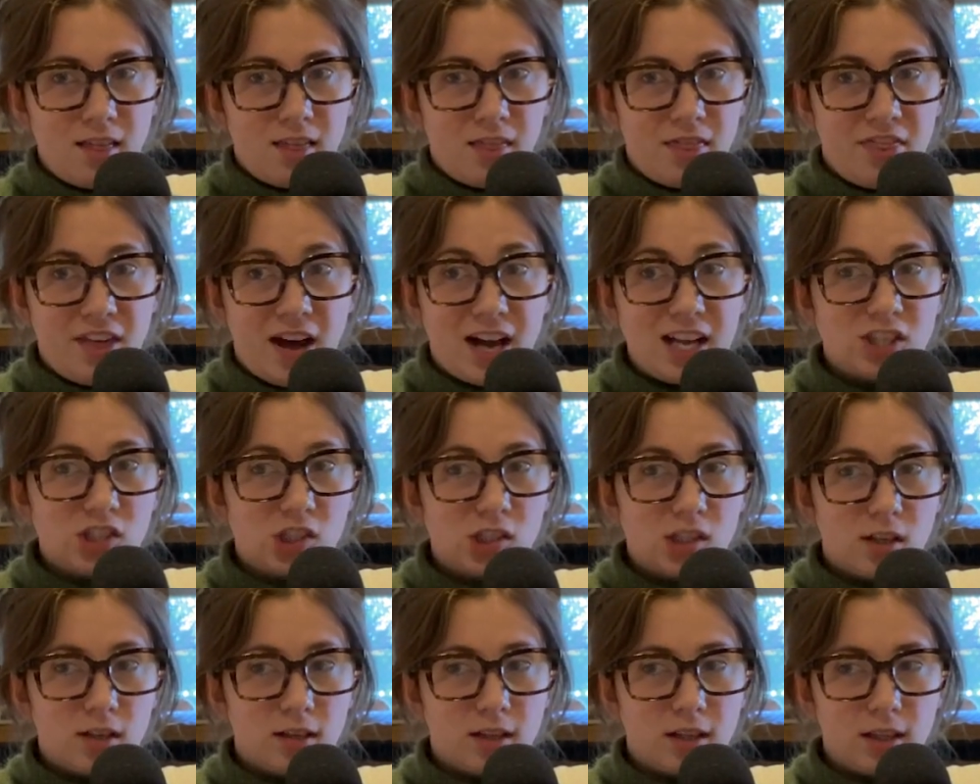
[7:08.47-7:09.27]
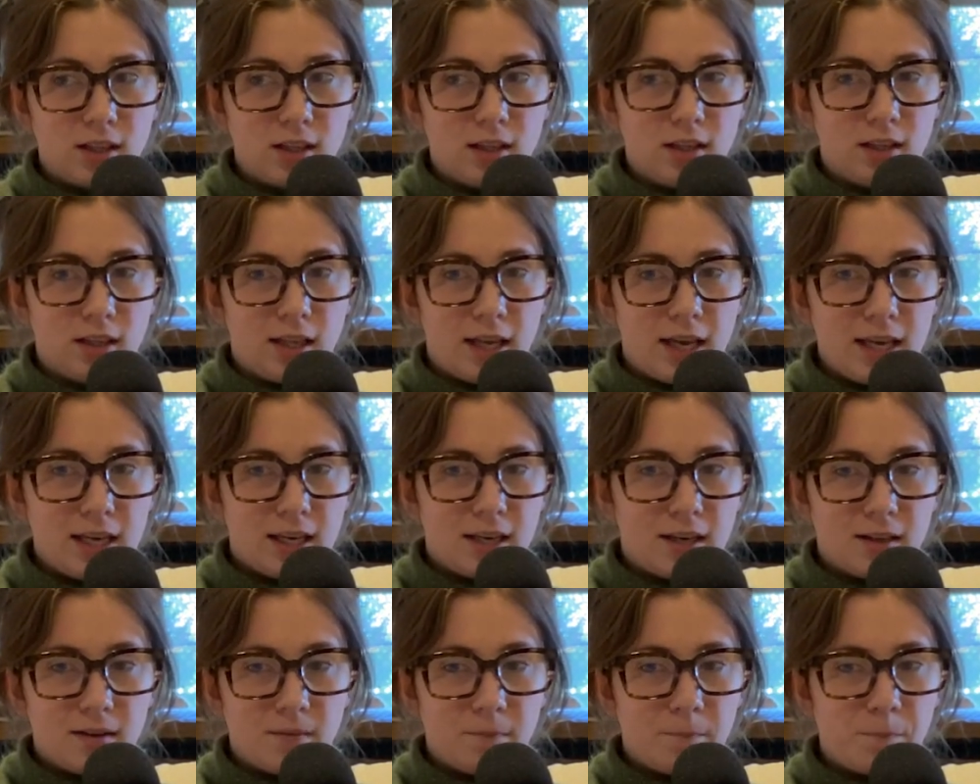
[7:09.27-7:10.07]
that's
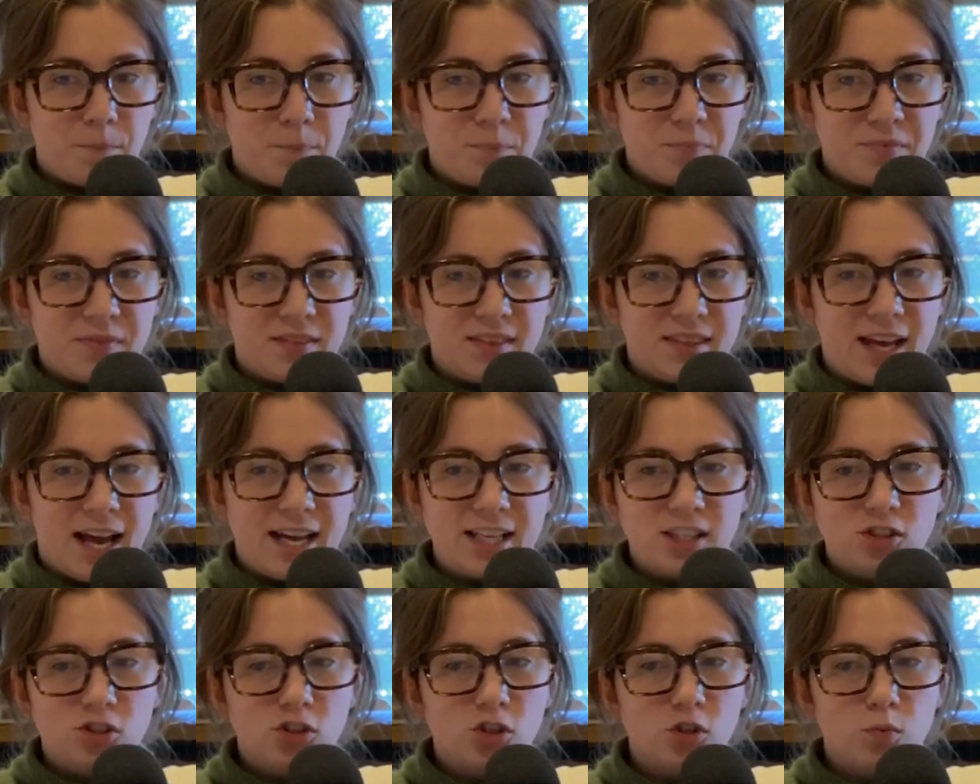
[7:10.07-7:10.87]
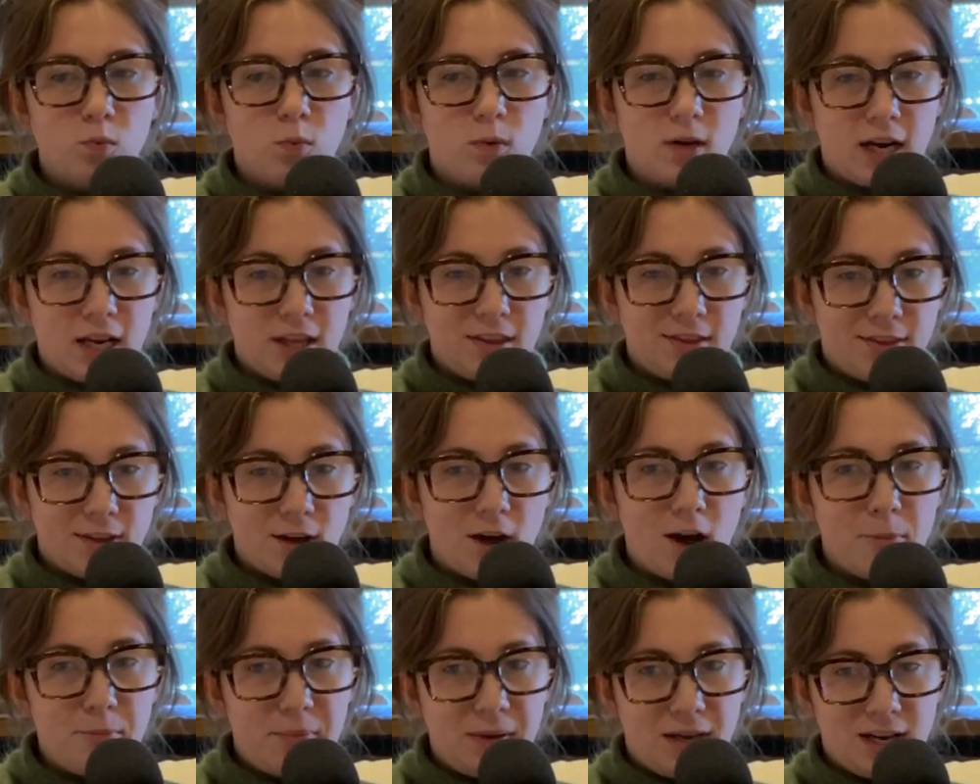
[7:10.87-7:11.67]
like, that's just what I
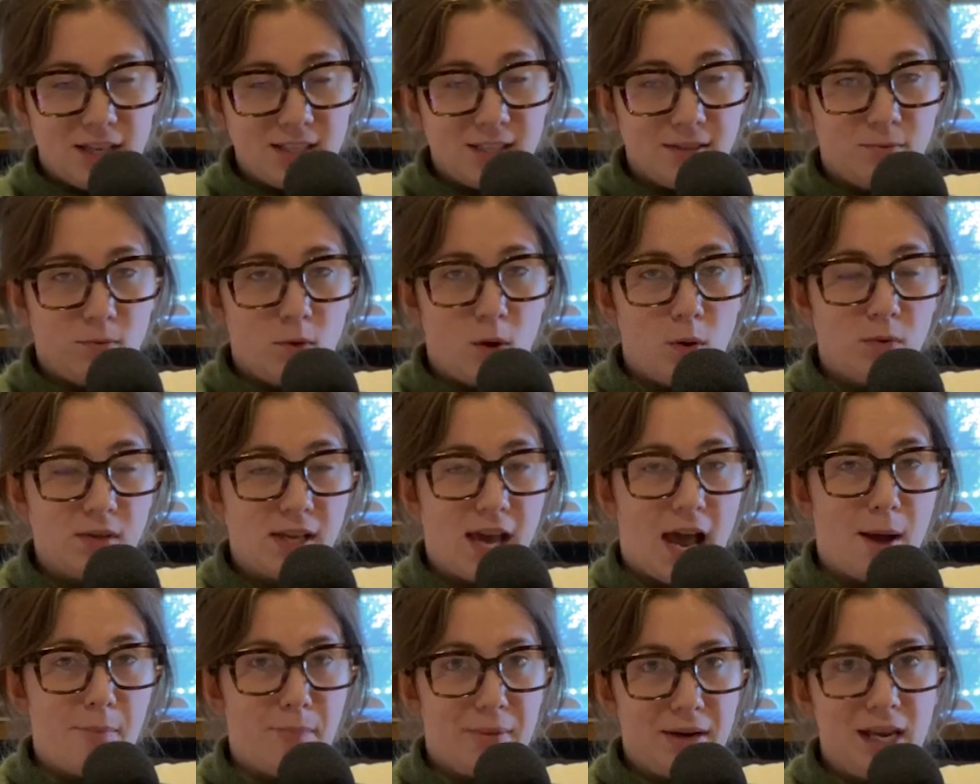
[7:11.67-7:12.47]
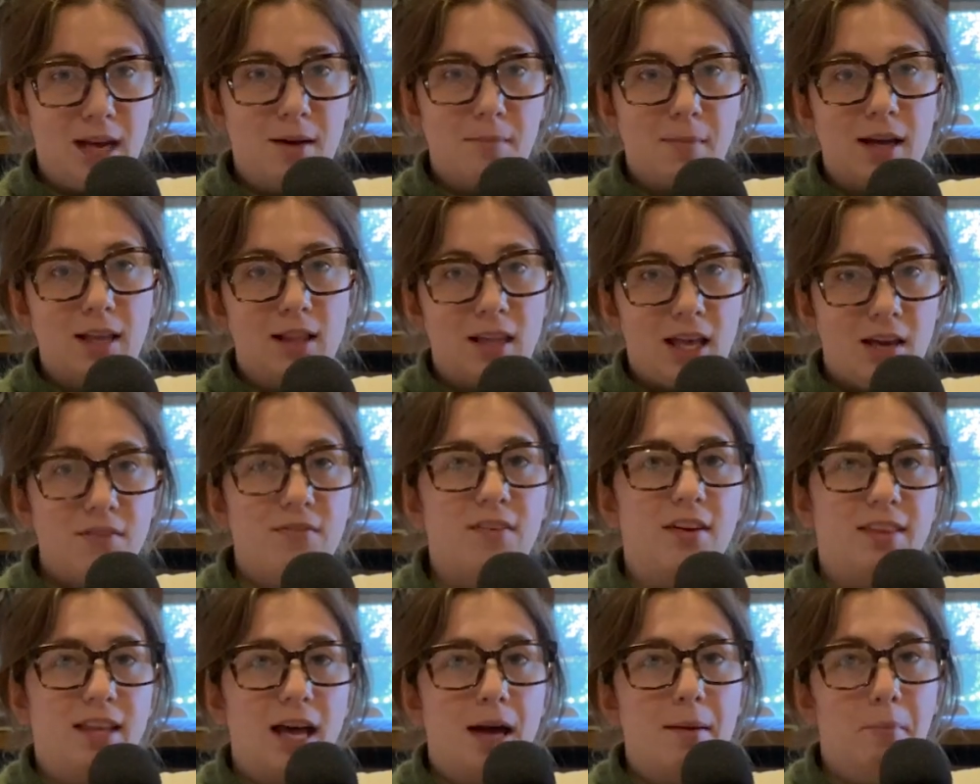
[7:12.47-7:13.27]
thought because of what was happening in my life
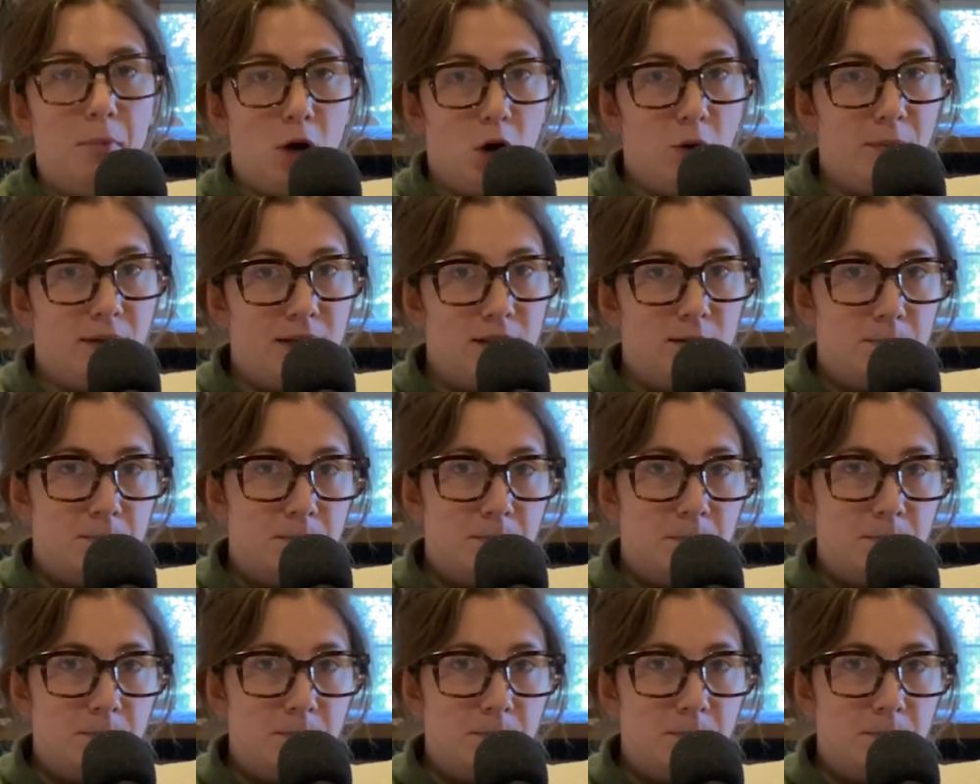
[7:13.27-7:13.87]
at that moment.